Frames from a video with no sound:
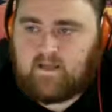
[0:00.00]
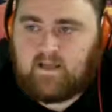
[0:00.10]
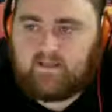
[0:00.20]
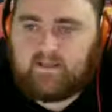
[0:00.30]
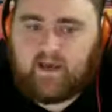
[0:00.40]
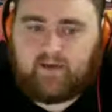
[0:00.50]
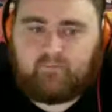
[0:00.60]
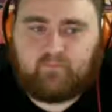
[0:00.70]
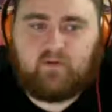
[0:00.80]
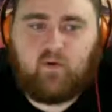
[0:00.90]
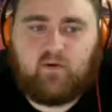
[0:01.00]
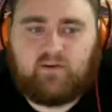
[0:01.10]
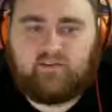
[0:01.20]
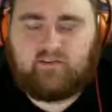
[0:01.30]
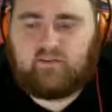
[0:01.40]
Yeah,
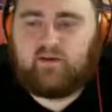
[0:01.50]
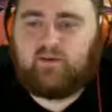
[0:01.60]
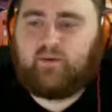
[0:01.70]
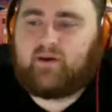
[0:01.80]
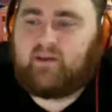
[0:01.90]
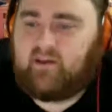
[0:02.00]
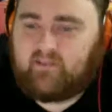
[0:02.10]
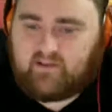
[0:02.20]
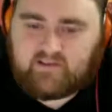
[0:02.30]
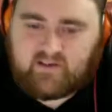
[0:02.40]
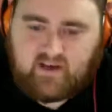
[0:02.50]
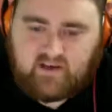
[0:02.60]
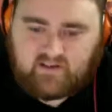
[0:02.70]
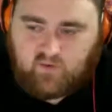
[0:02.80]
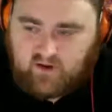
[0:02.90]
going to be picking on these
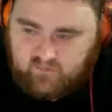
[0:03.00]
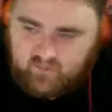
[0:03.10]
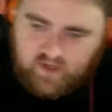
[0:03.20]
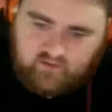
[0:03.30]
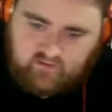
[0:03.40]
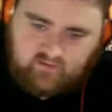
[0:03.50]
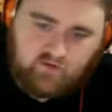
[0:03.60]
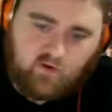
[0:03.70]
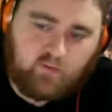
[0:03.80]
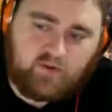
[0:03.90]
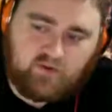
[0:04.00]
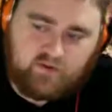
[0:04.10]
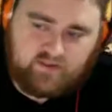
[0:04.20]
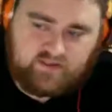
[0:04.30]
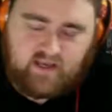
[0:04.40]
guys quite a bit. Colby
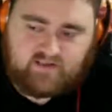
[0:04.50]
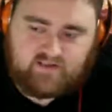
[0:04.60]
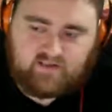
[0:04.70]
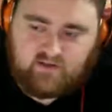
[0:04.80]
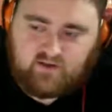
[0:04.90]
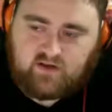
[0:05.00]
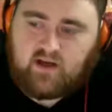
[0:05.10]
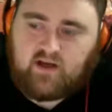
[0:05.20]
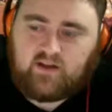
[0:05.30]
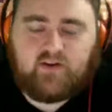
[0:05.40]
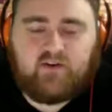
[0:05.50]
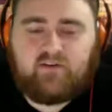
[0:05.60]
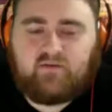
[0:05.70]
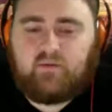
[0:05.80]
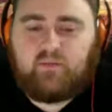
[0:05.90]
Lewis last year,
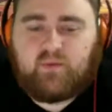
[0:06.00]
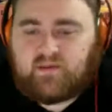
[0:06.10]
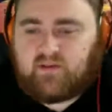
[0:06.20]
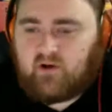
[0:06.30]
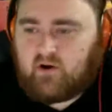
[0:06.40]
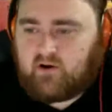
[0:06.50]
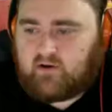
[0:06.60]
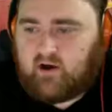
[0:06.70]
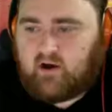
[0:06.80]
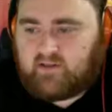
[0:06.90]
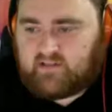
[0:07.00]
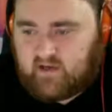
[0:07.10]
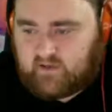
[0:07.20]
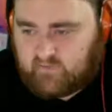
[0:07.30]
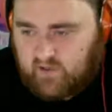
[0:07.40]
33% hard
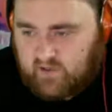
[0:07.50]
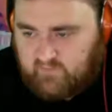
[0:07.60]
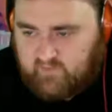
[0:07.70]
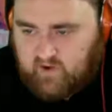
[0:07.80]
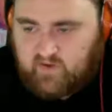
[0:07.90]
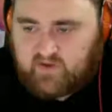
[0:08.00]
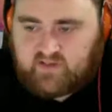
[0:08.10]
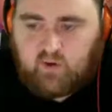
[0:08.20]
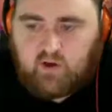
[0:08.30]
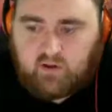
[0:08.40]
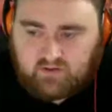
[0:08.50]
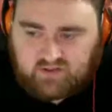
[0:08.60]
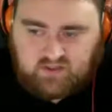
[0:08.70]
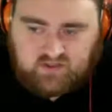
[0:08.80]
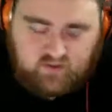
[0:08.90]
contact rate, very
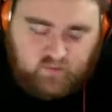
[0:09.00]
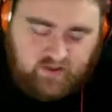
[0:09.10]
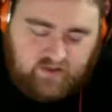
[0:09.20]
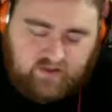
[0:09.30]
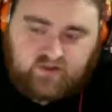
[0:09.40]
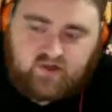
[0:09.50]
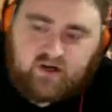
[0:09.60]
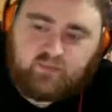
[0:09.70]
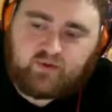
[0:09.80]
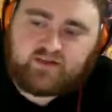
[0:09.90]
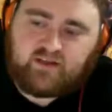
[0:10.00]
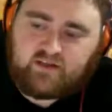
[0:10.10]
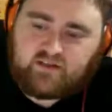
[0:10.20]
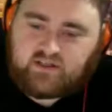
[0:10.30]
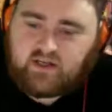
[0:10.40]
small swinging strike
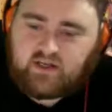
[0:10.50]
percentage.